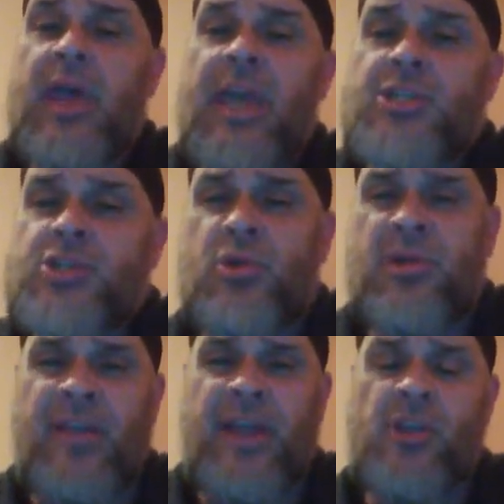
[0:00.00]
It's sort
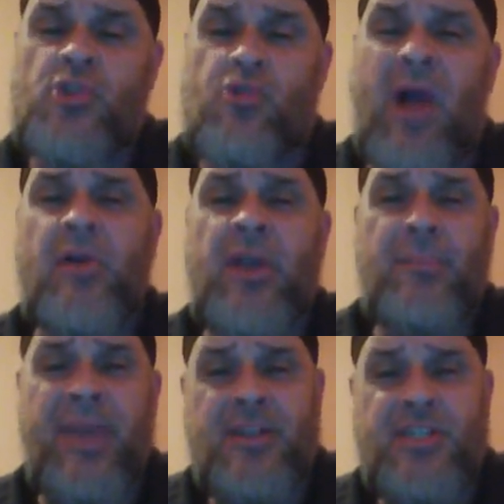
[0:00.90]
of like the
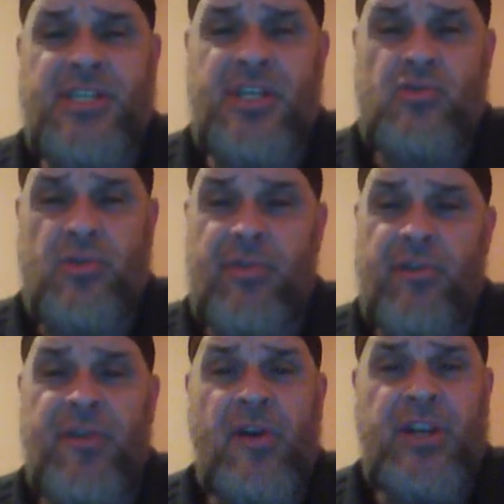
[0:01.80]
drowning man syndrome.
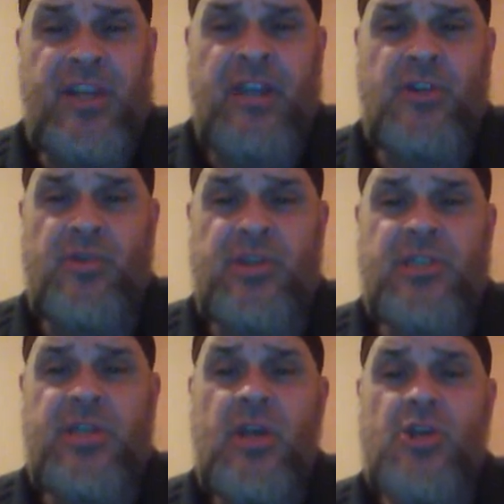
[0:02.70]
They're very
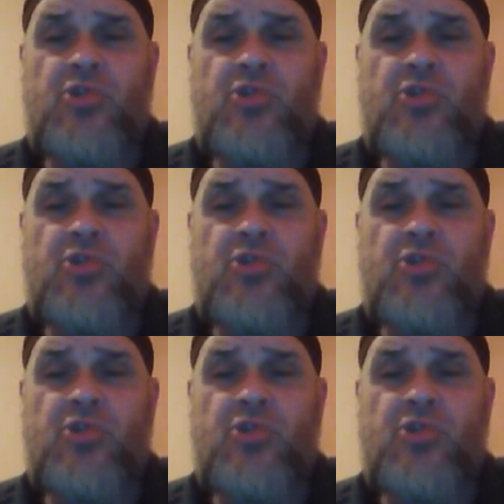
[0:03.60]
dangerous.